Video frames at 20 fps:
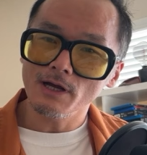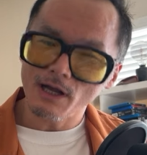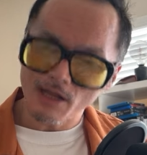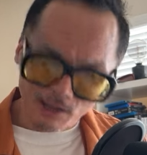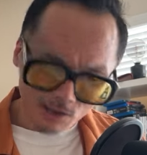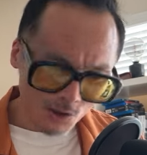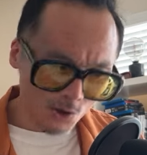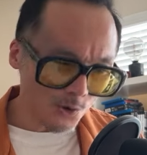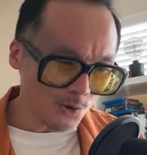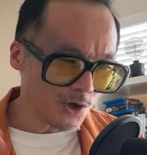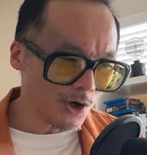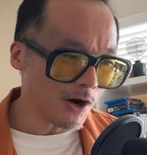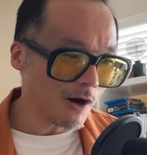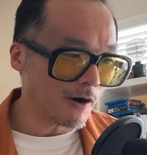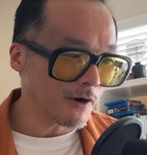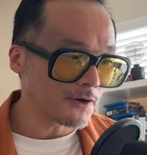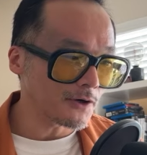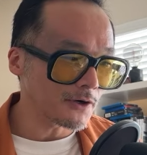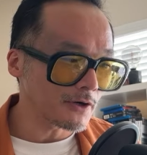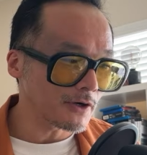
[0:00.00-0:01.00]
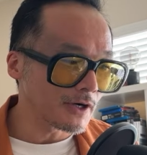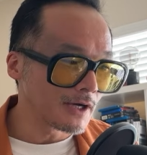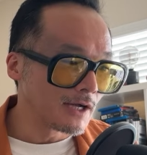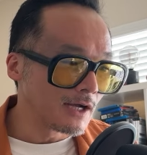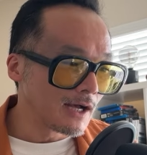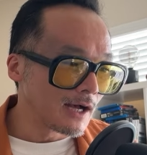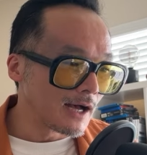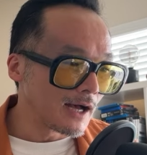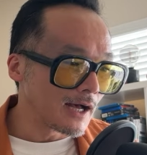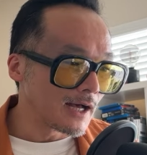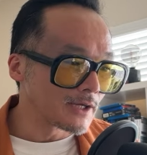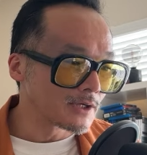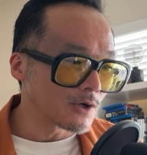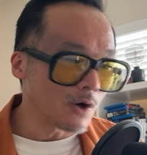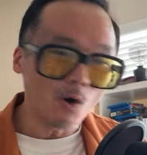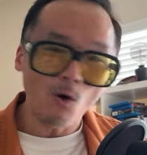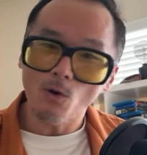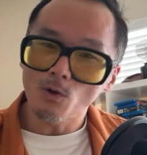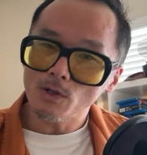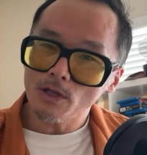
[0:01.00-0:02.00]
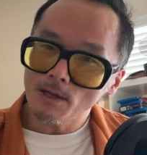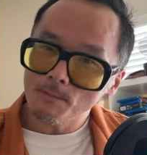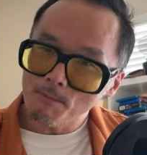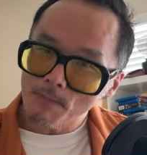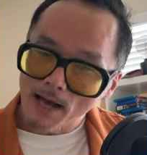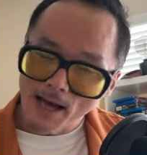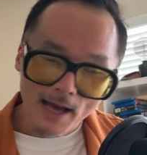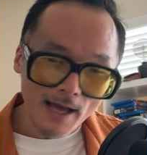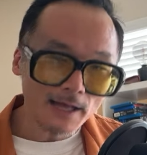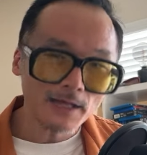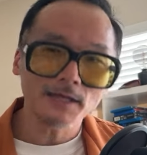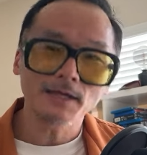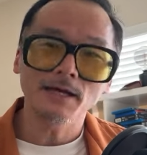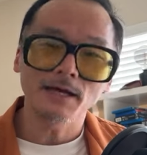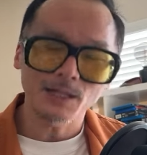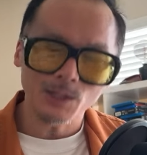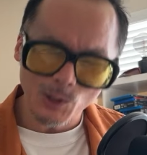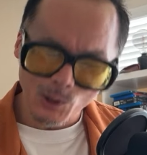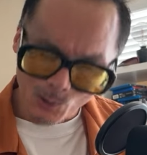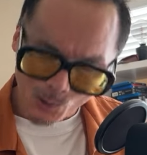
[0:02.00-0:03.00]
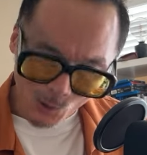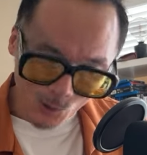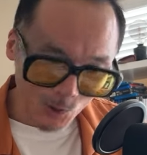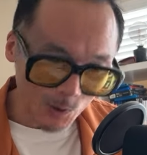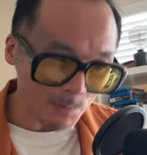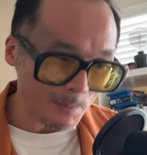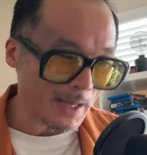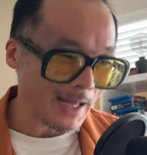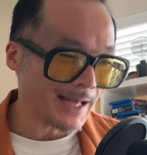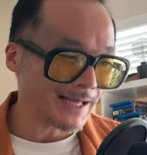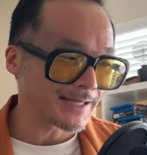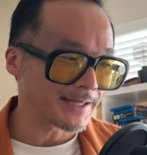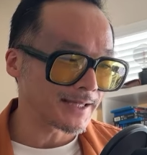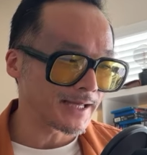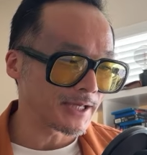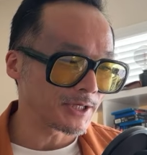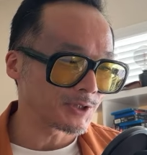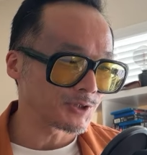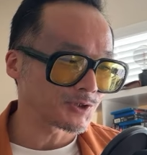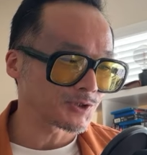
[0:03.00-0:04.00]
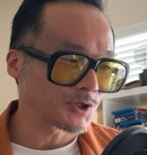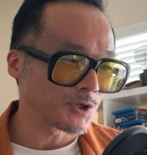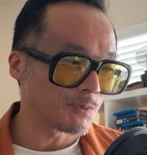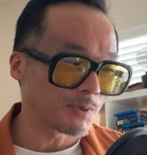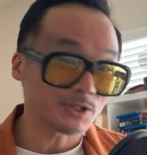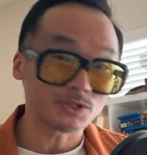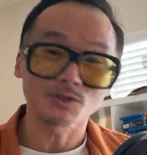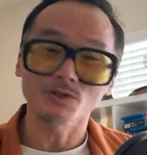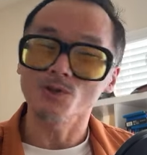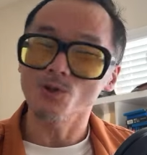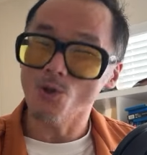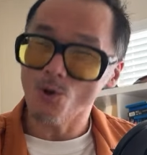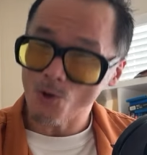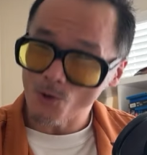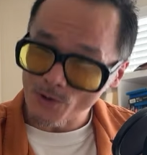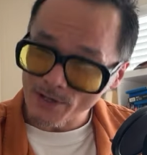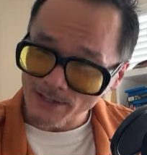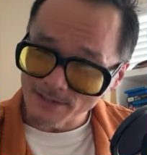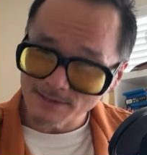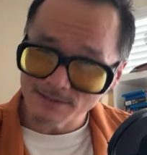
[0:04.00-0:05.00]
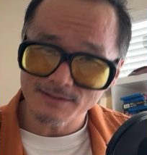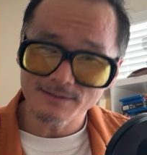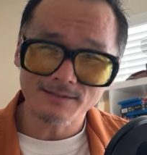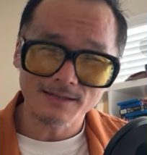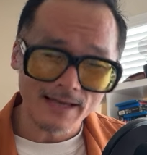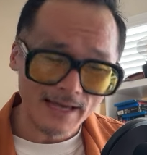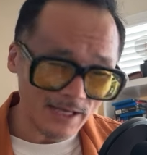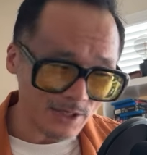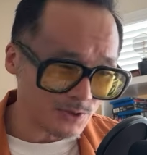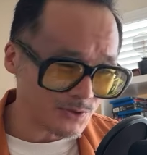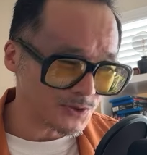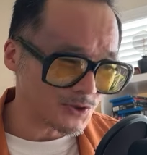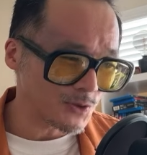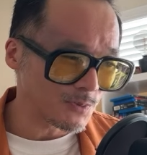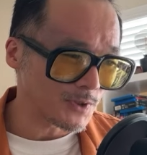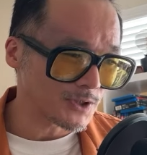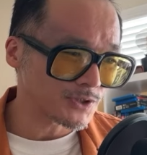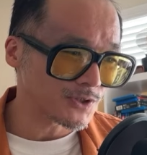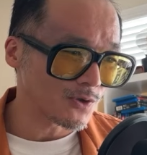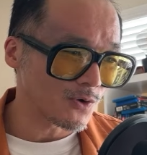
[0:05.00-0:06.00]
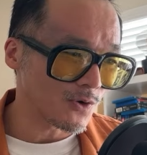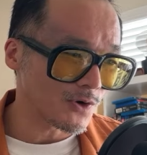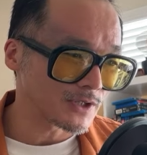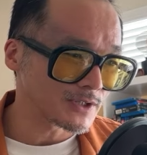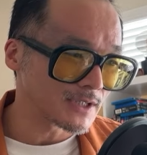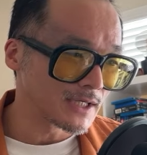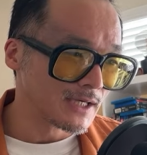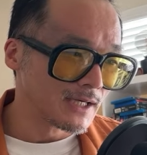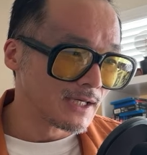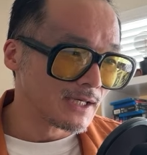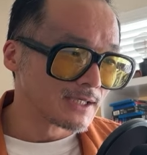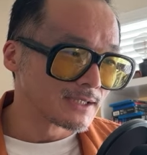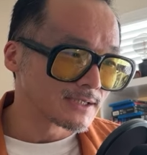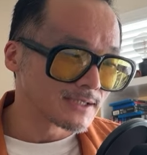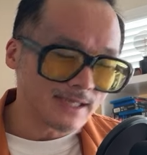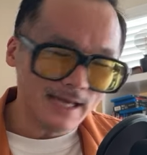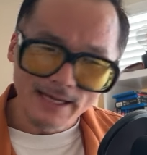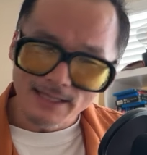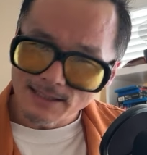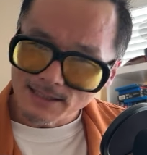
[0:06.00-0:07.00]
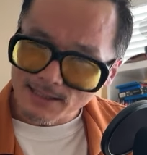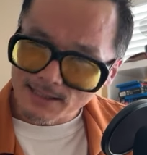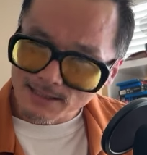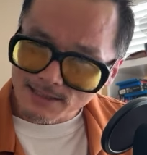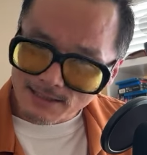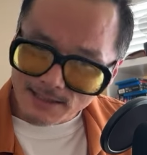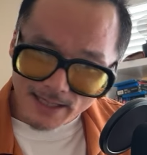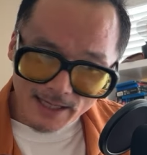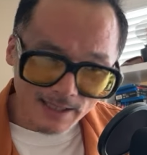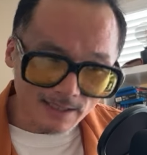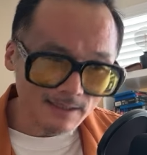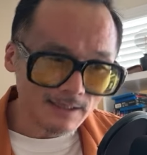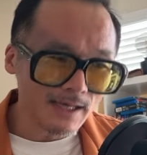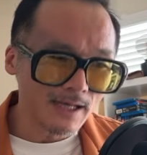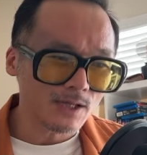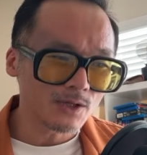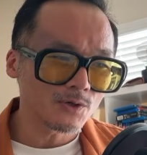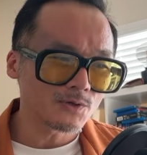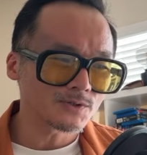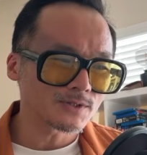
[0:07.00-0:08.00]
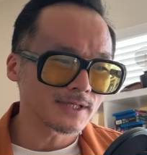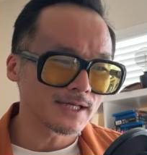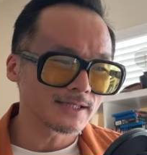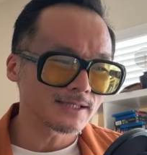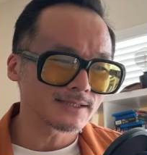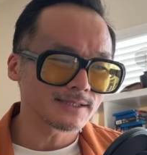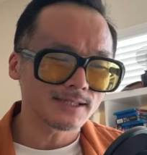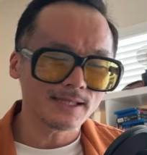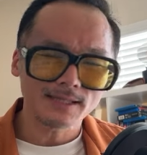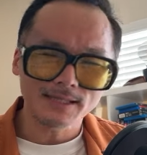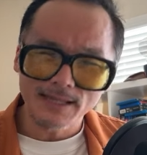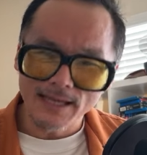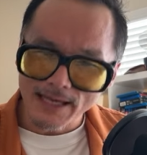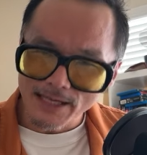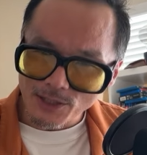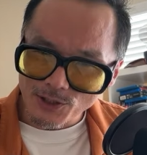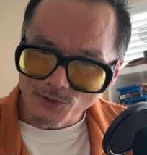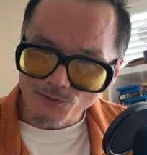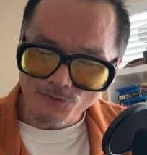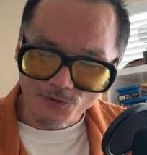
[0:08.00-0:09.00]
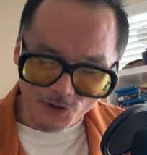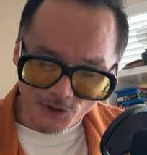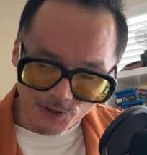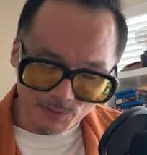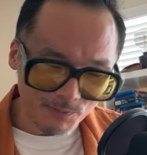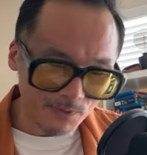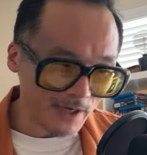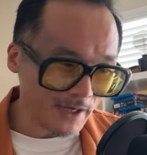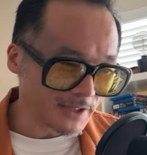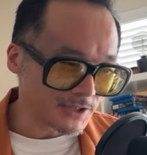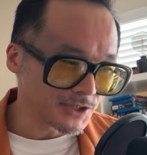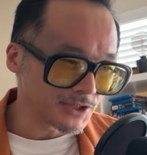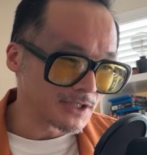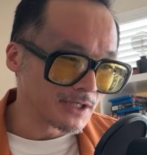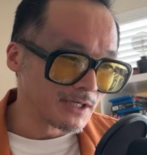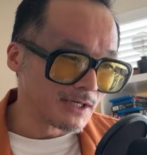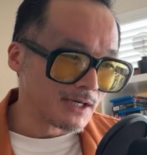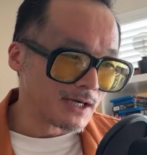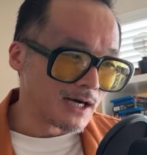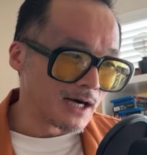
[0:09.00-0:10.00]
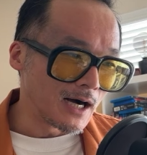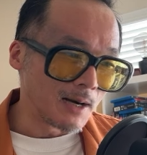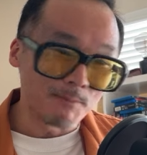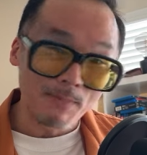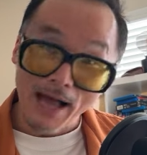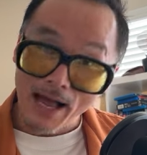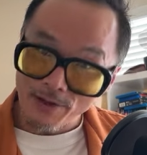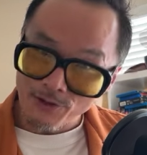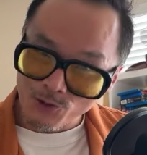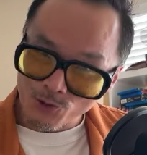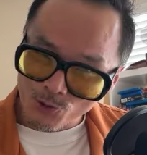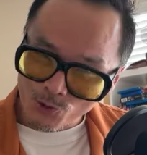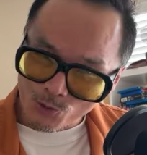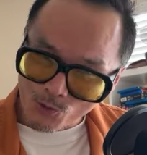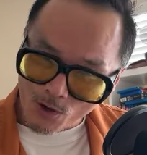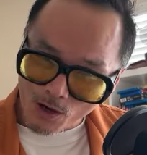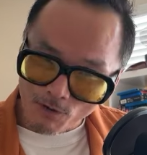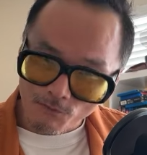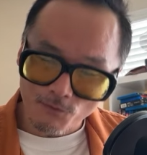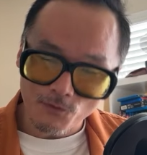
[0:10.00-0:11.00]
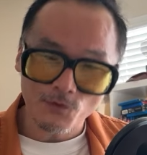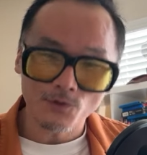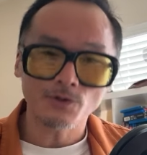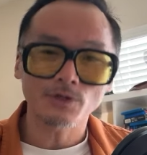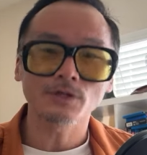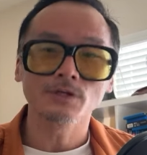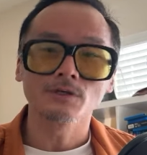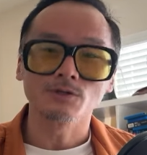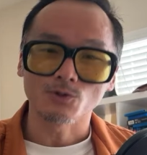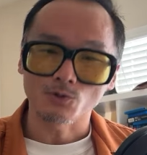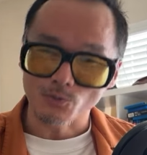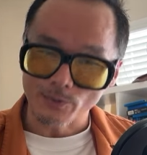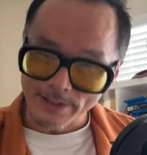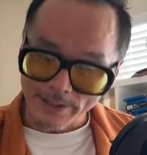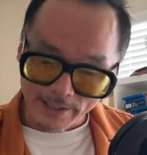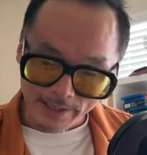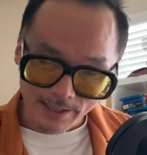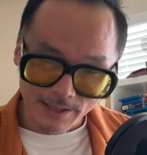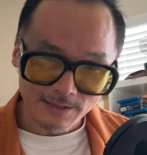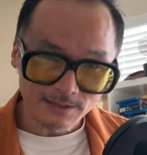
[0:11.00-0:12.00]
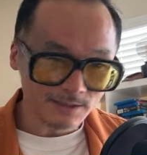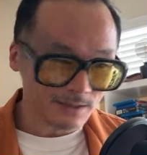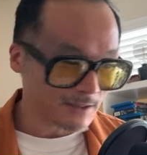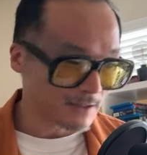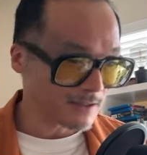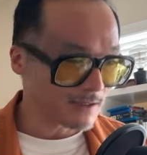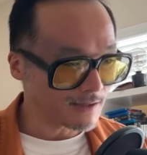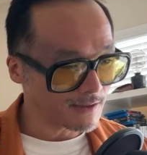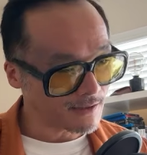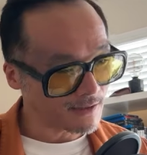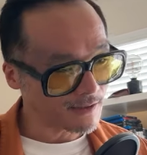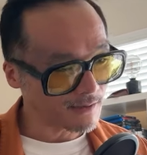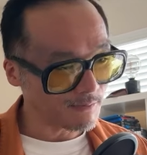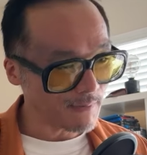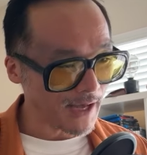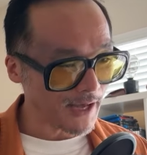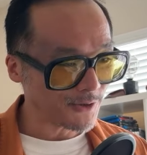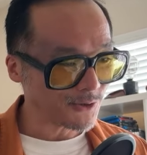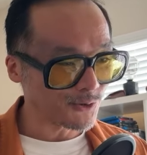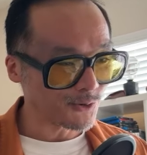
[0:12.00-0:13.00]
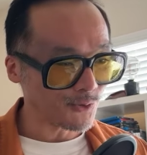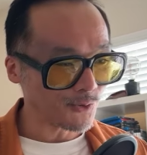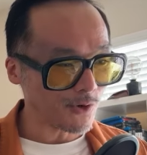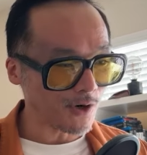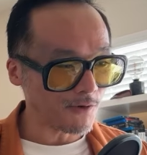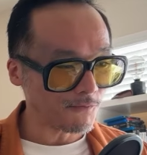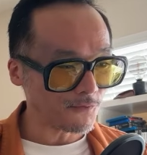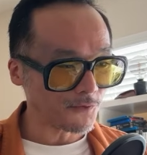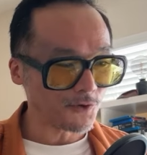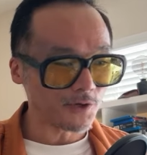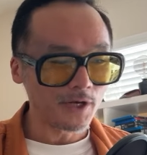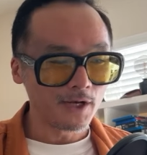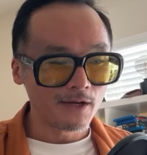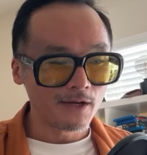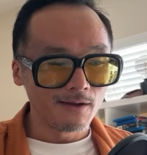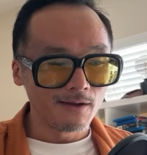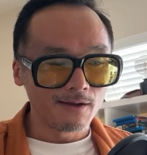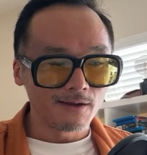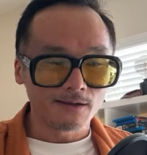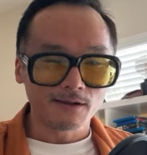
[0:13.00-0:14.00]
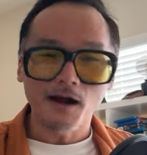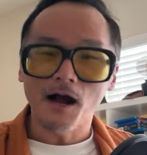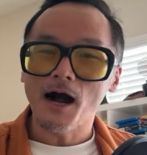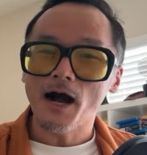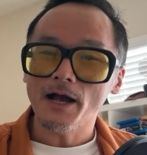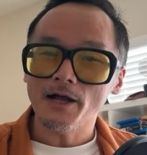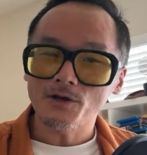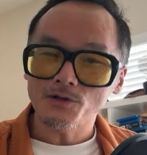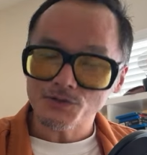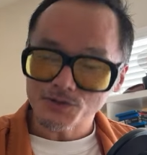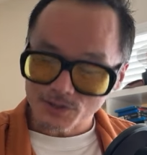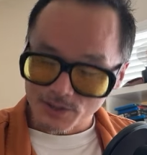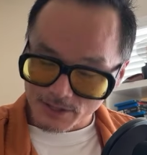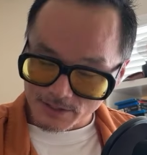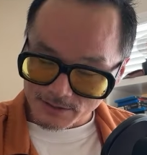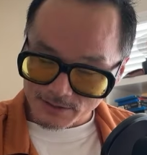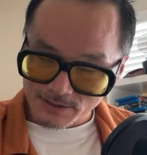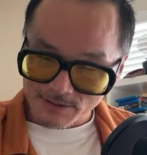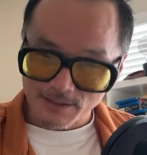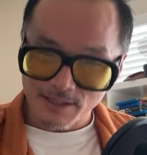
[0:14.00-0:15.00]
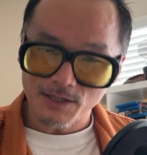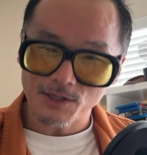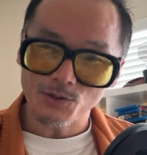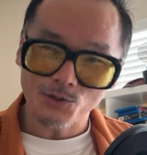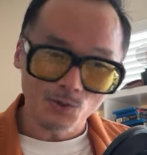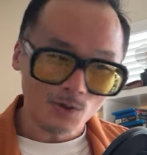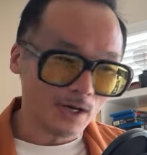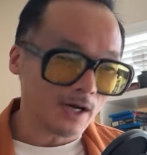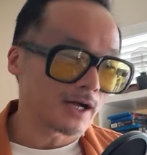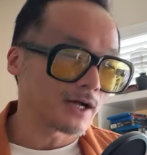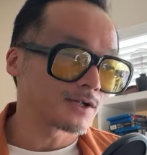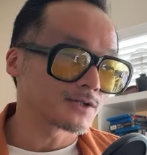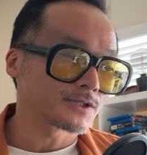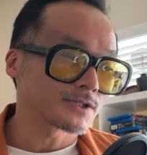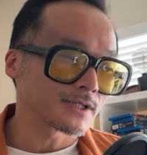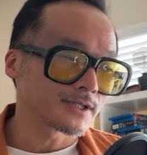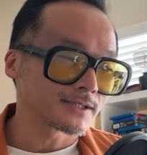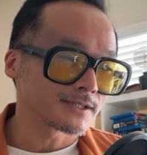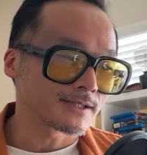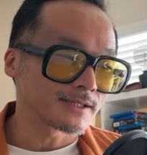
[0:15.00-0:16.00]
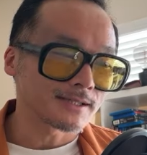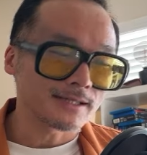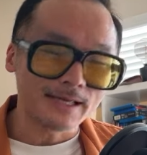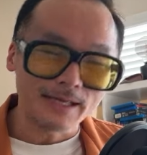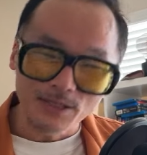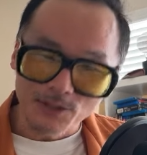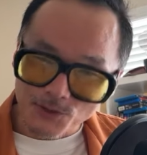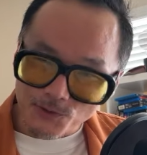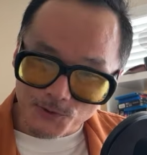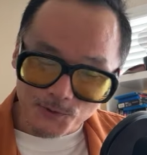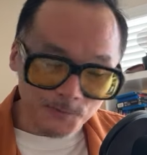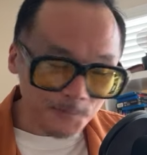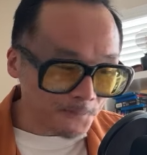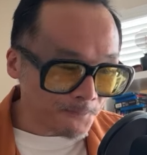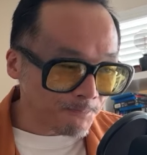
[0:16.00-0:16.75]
hello, Carter, and Ola Mag, hello, Ola Mag, thank you so much. Lawrence, thank you so much, Lawrence. Santi Zen, hello, Santi Zen, thank you very much. Matthew Crawford, greetings, Matthew Crawford. Kyle Johnson, hello, Kyle Johnson, thank you.